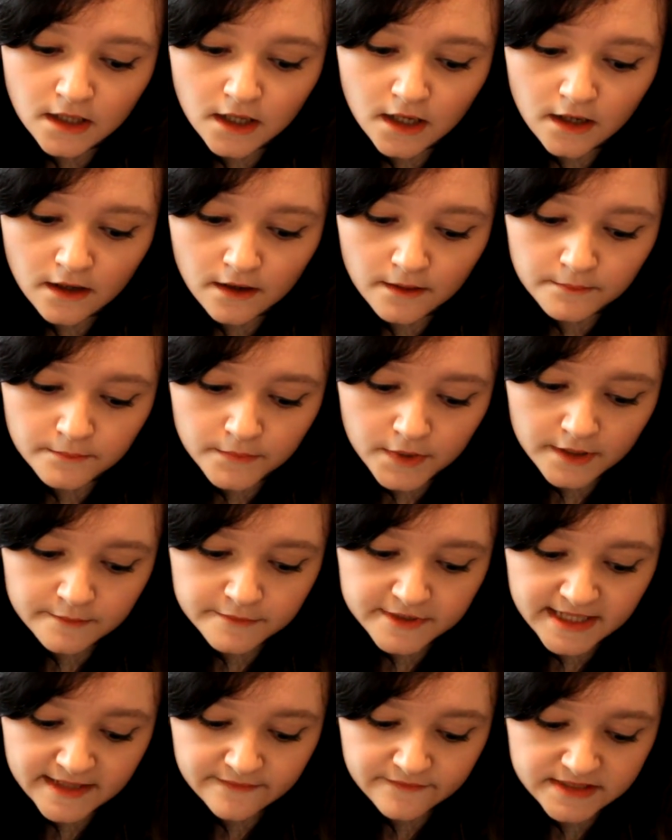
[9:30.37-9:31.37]
I
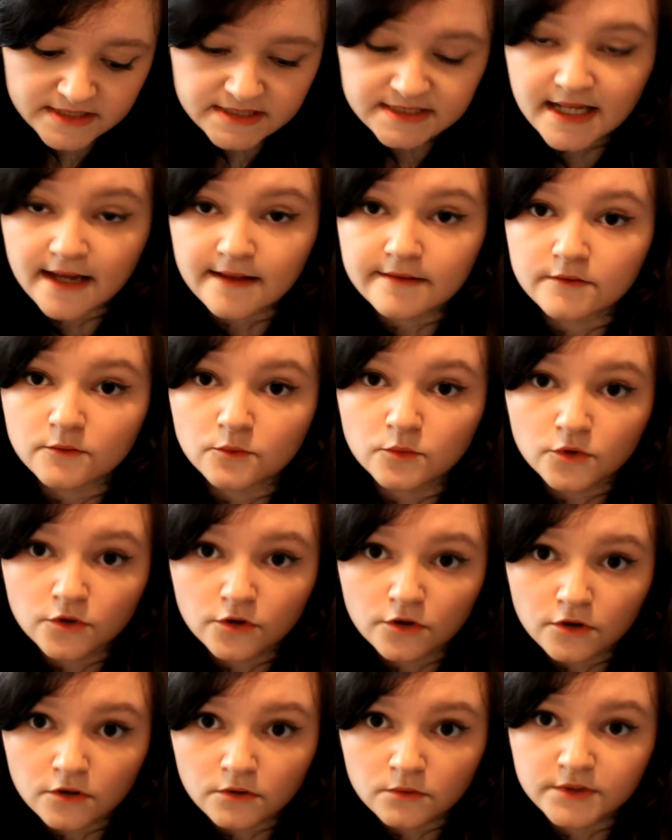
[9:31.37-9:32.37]
believe it's set in the
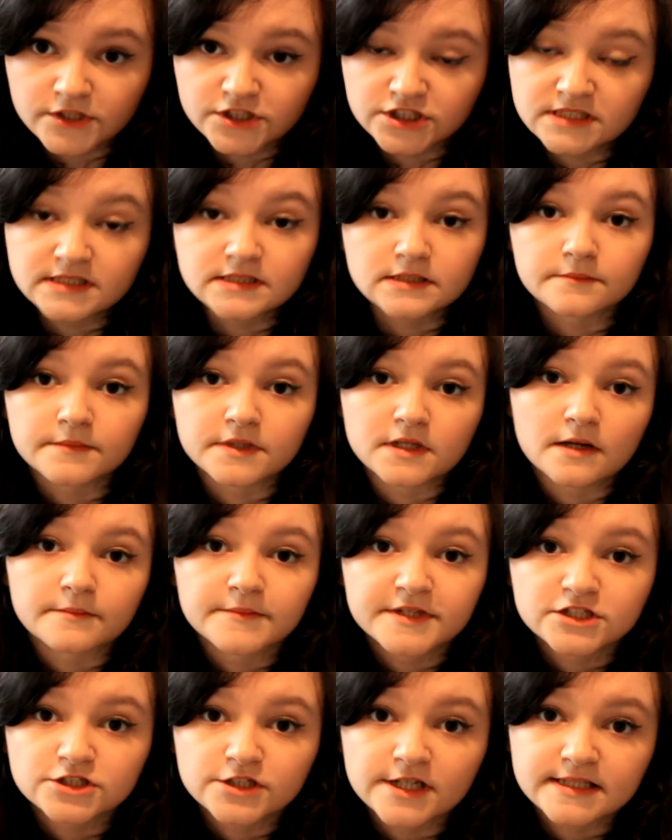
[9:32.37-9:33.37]
war, which is something
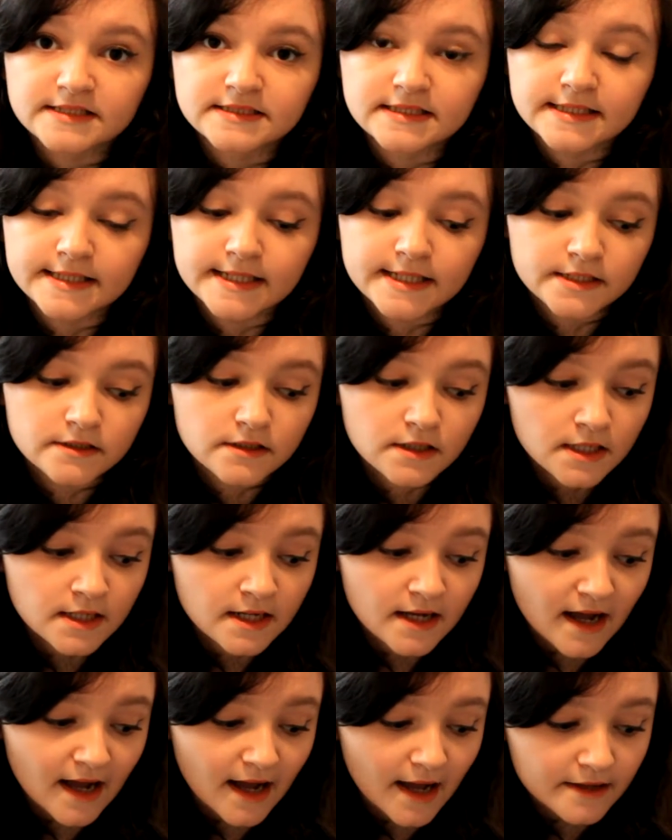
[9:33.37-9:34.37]
I'm interested in,
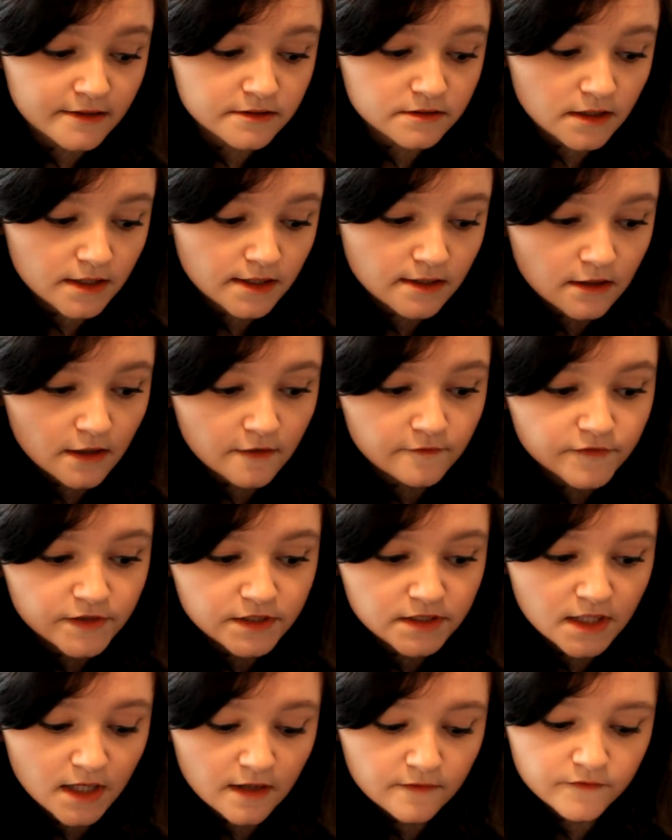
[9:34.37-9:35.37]
and I love
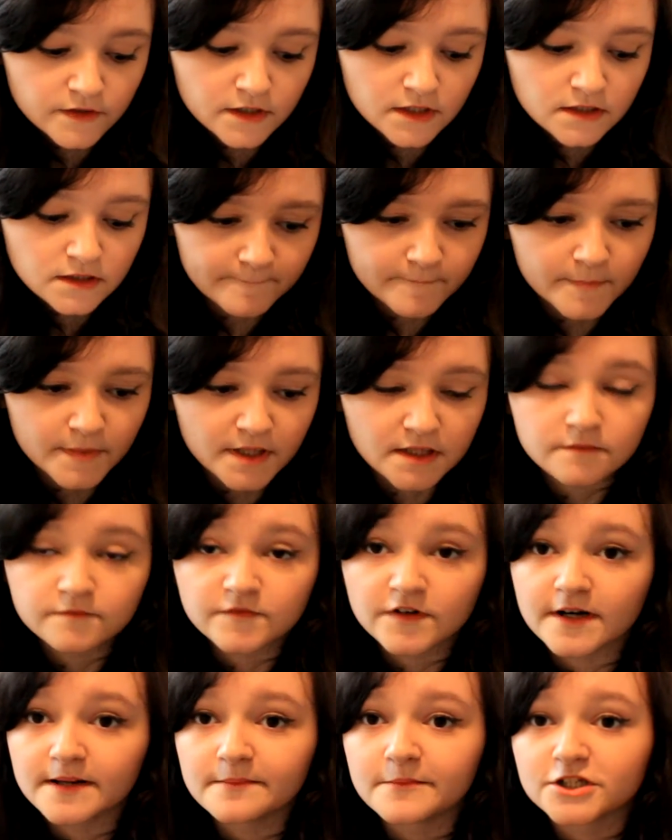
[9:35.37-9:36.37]
the cover, and I'm
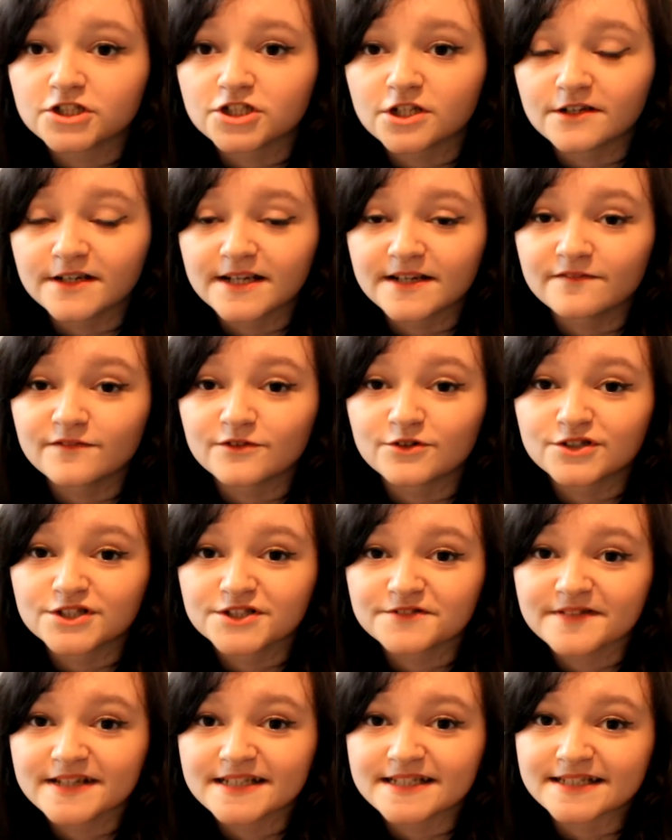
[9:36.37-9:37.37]
very much looking forward
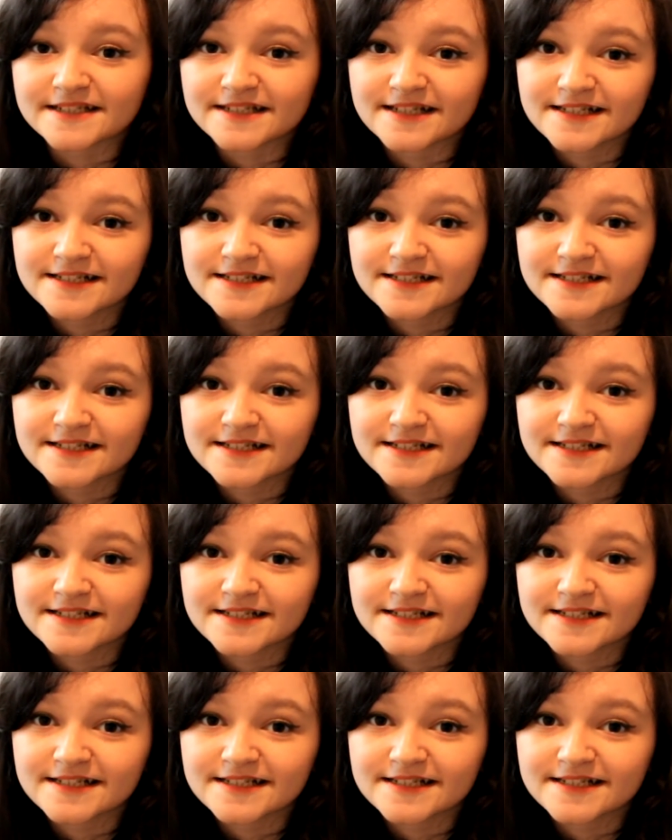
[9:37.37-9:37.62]
to reading